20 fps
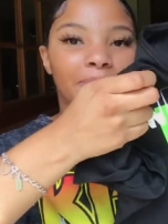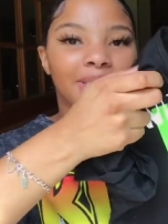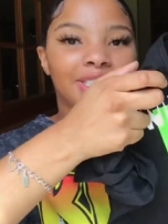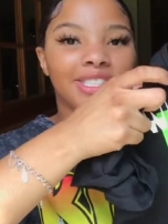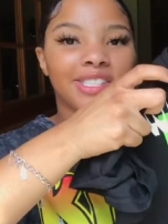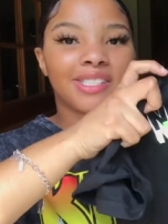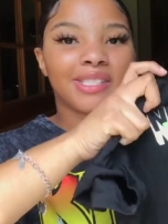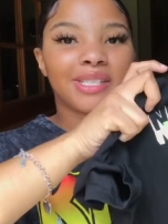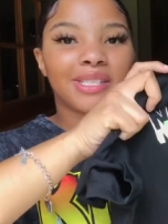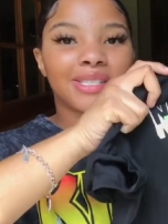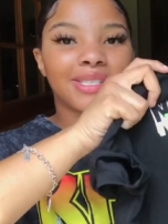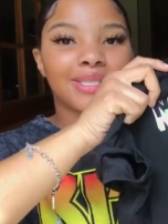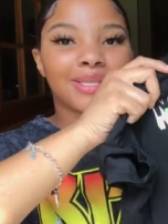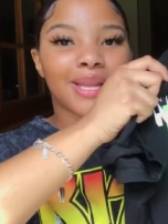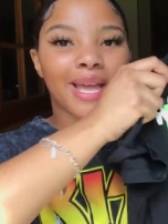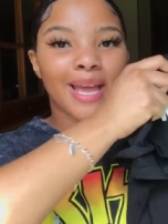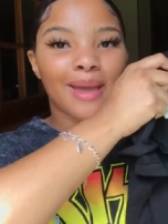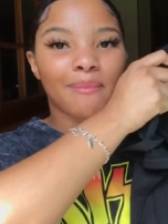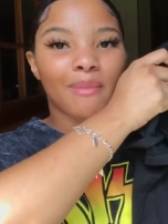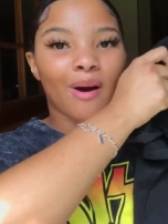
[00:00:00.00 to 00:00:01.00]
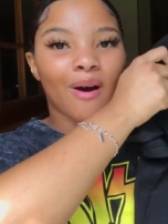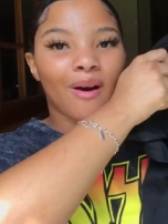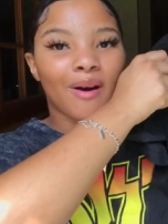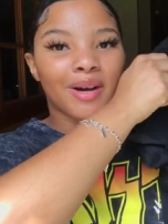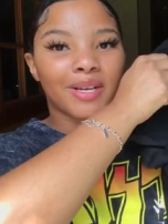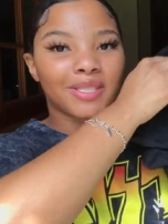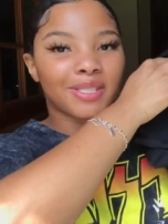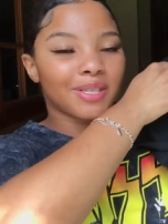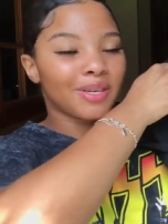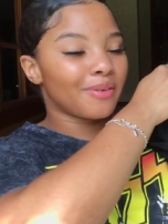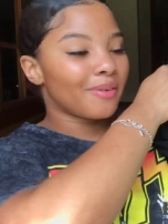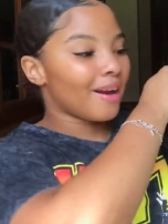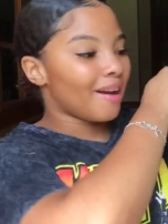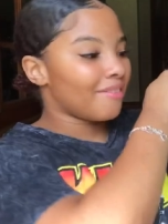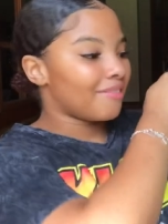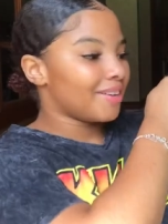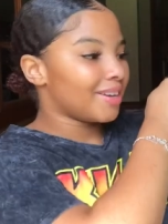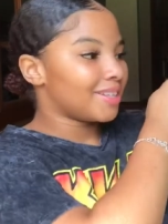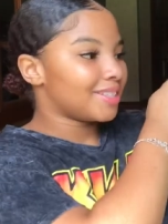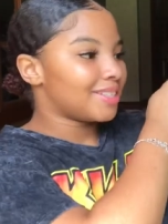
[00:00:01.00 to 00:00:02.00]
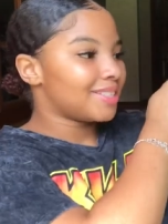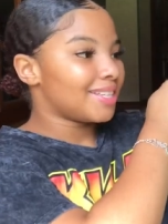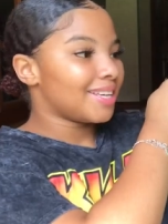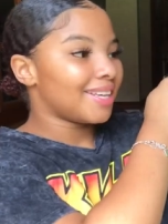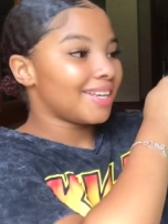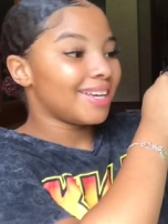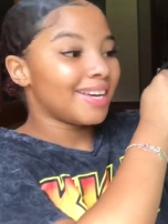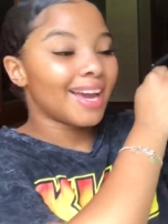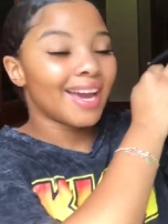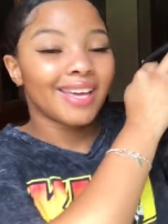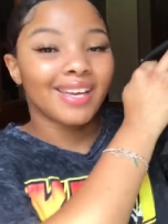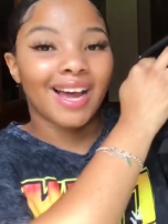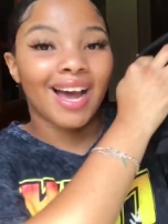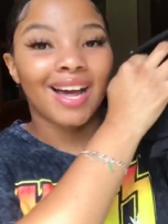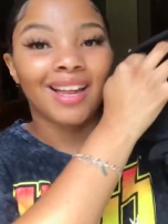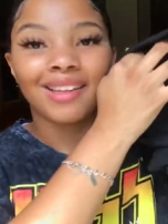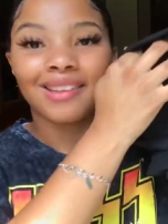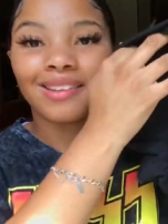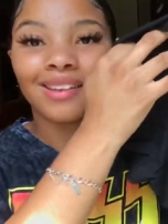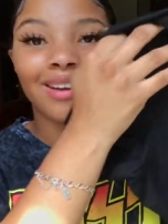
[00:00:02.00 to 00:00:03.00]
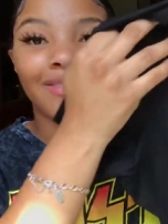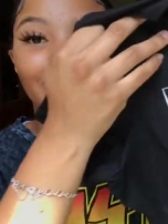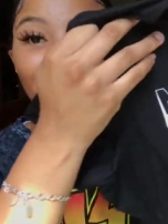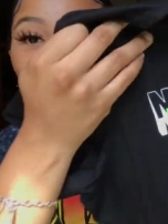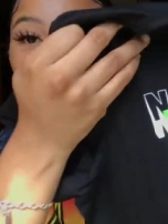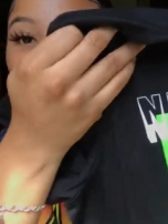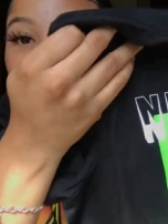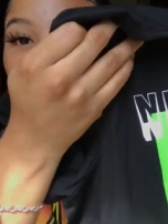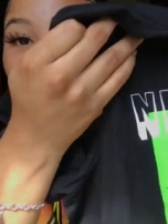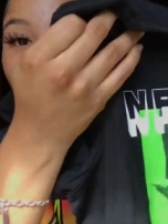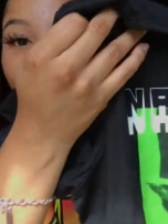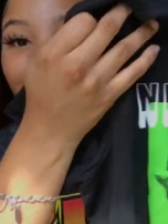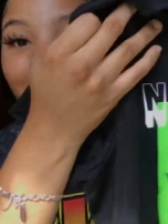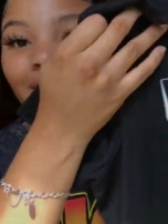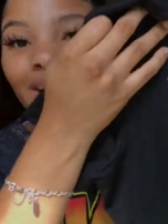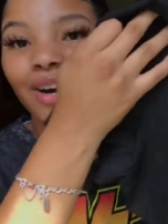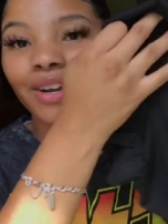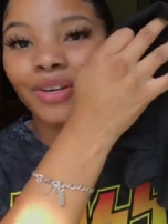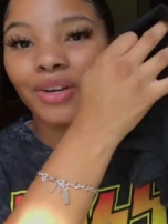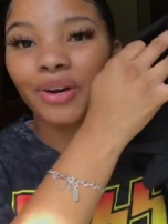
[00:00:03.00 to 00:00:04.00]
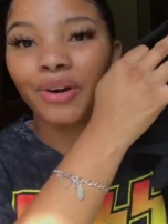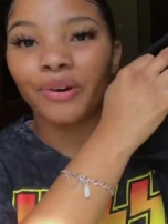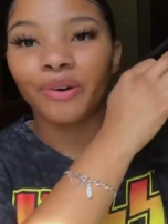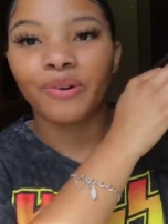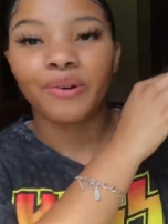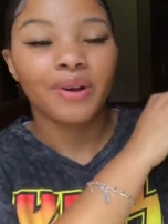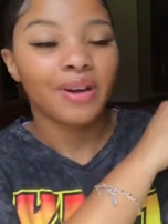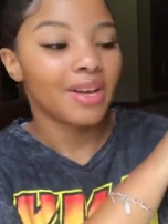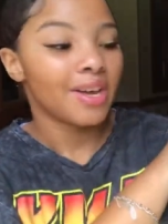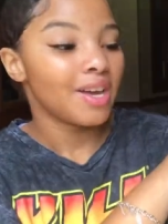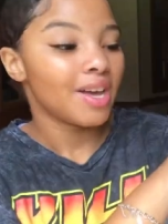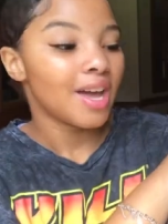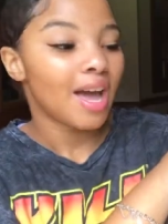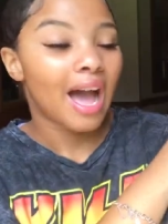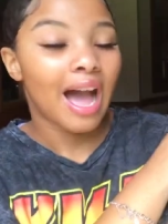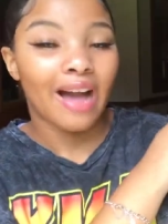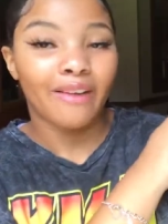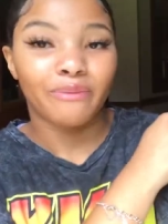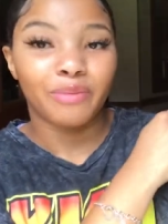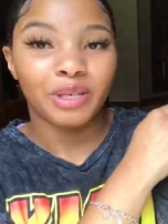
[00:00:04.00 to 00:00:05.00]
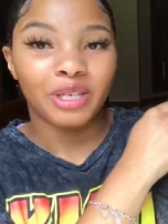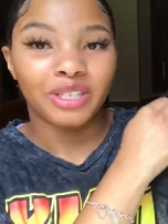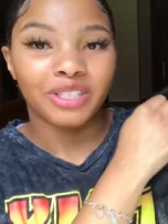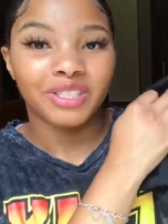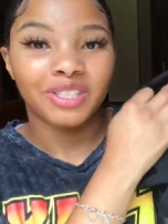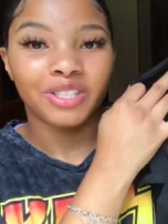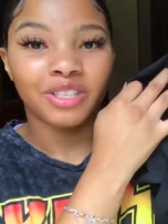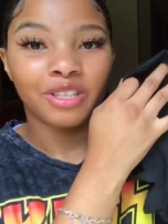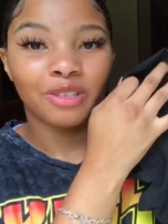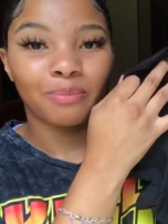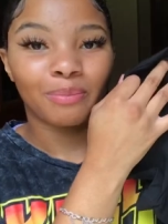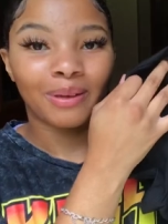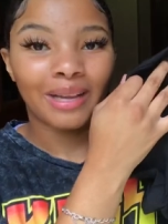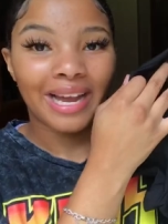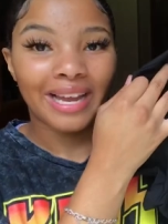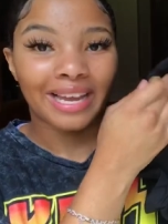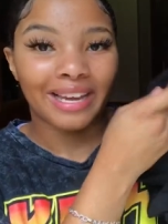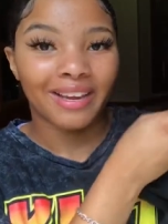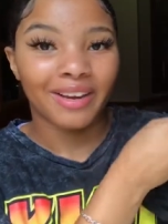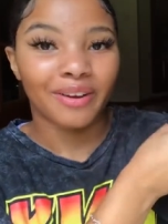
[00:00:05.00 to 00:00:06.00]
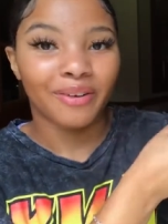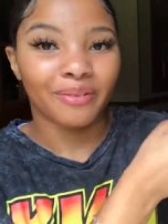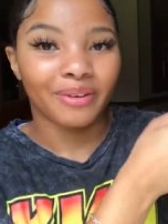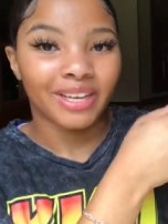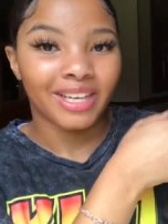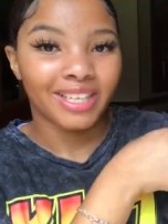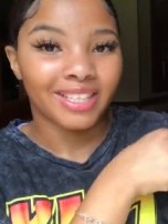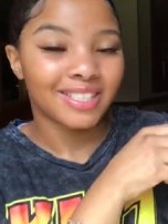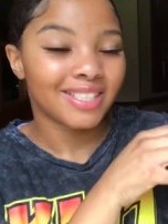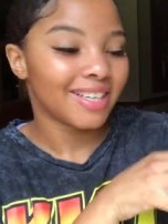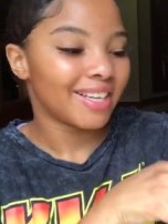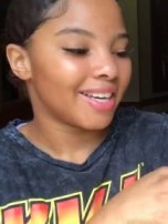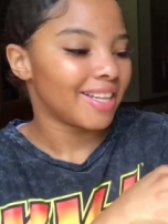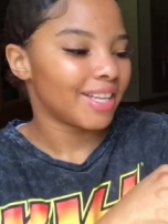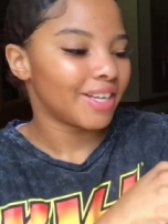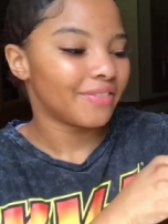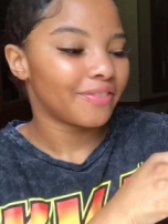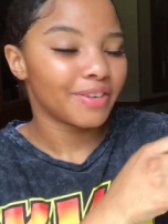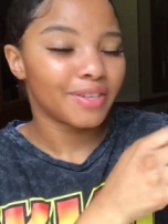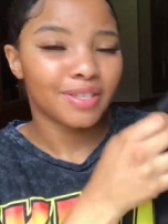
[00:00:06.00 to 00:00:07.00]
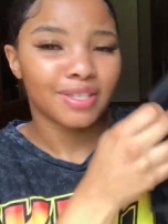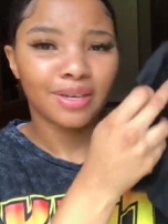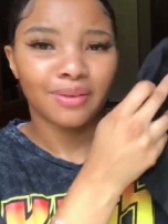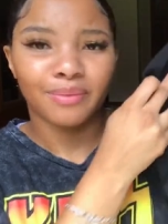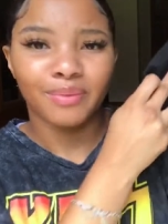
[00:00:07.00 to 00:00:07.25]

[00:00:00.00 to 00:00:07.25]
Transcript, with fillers: it's just this name oz graphic tee and i love the colors y'all know I've been into the black and green together for some